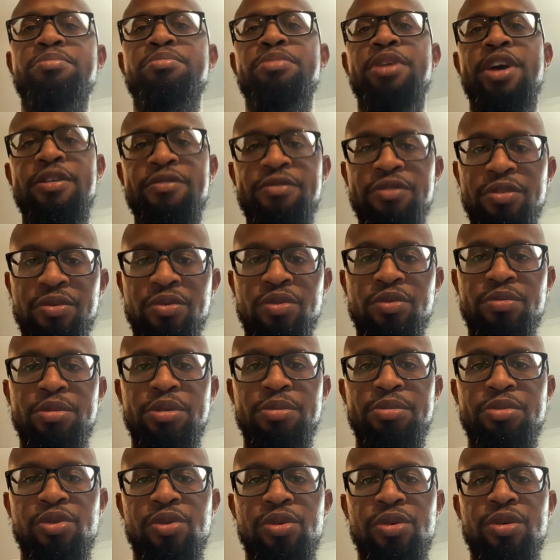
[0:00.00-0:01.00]
pay for room
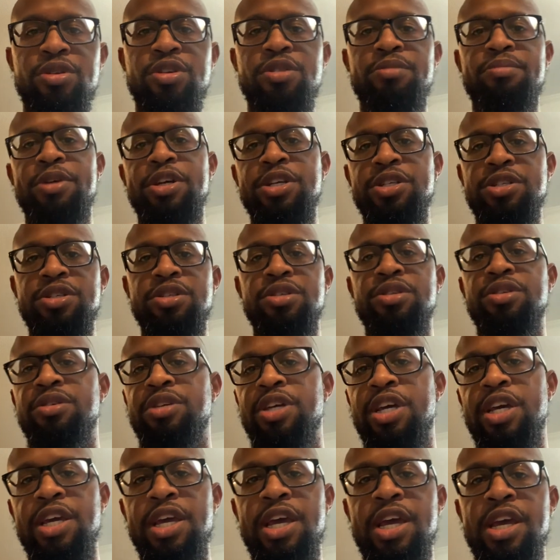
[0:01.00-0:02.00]
and board, to make sure
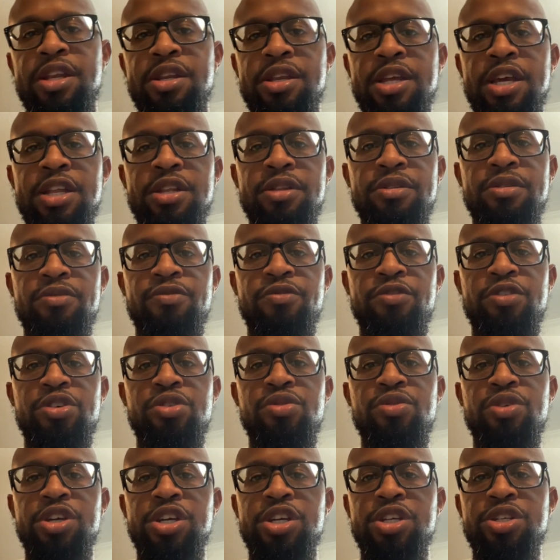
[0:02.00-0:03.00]
and for
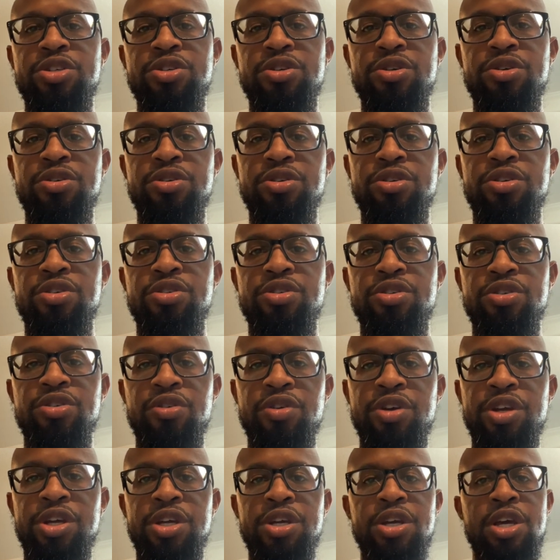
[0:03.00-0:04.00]
you to get your
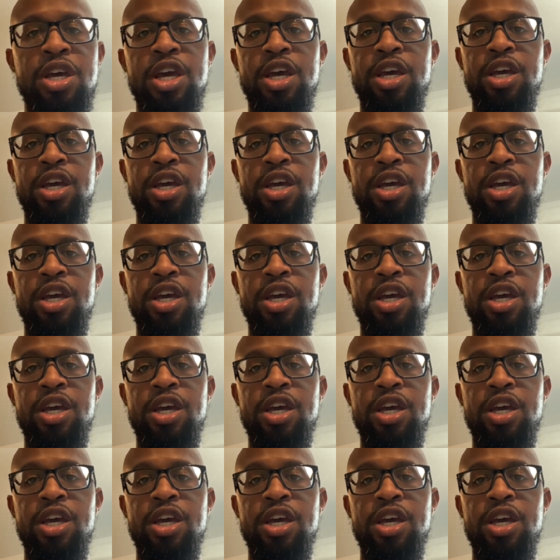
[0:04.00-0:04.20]
degree.